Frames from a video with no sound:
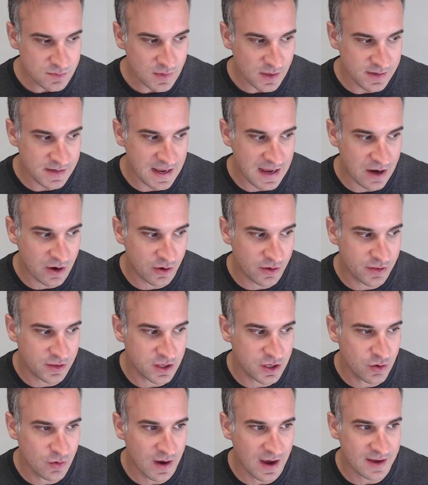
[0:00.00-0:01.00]
Now, the
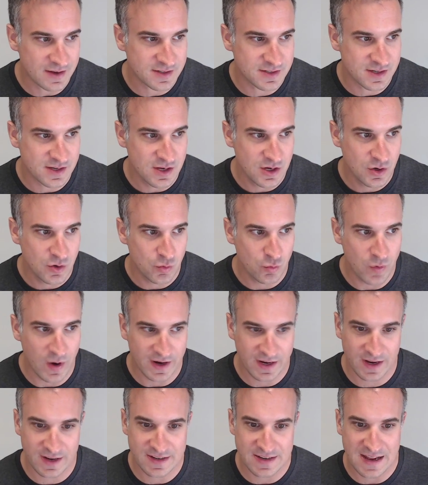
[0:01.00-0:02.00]
U.S.
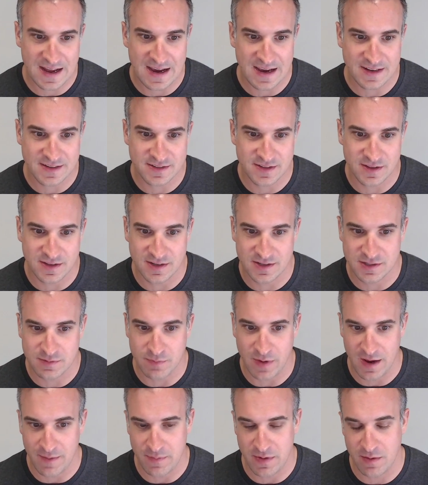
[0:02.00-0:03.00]
recognized that this
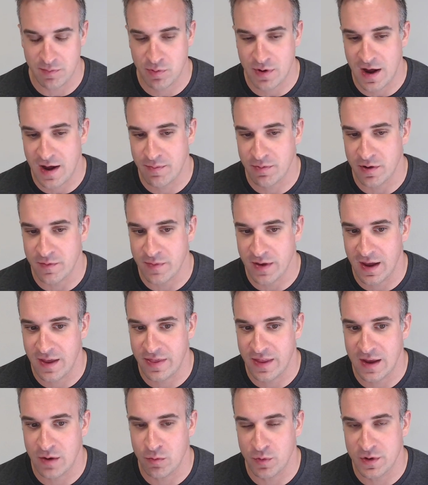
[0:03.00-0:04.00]
might be a problem, and
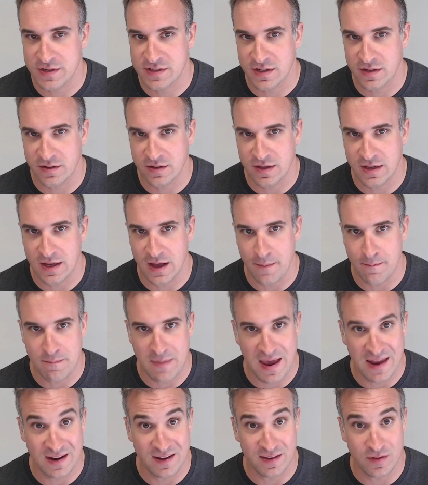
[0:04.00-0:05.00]
they recently
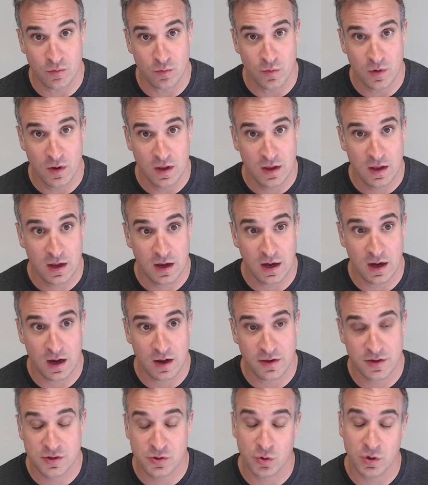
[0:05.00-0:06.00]
amended
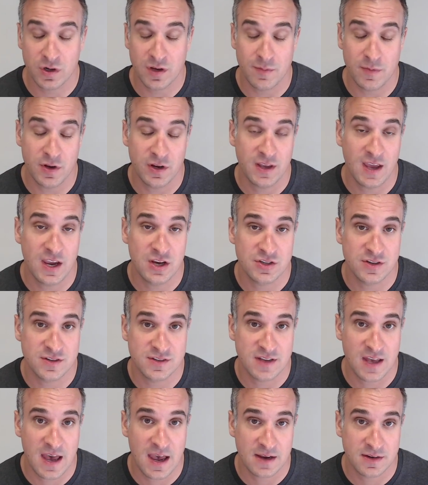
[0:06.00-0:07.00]
the Stored Communications
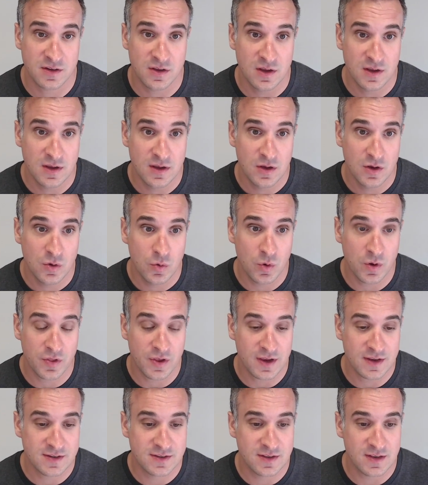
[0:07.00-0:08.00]
Act with
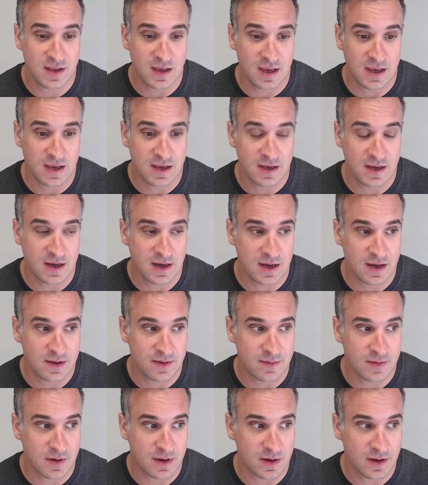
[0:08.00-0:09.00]
a
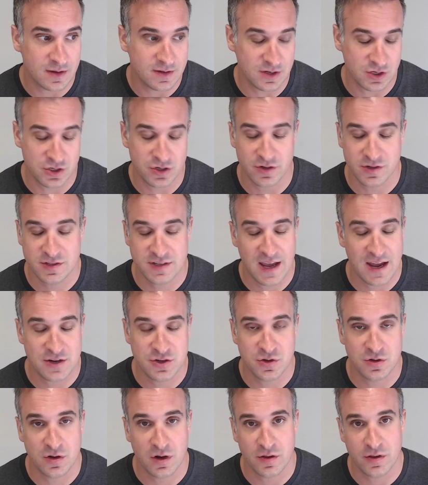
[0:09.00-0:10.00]
additional
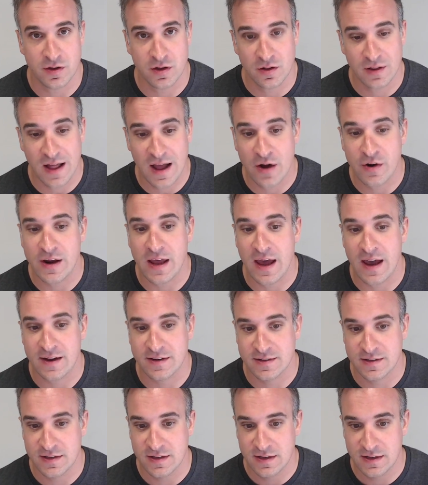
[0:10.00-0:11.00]
statute called the Cloud Act.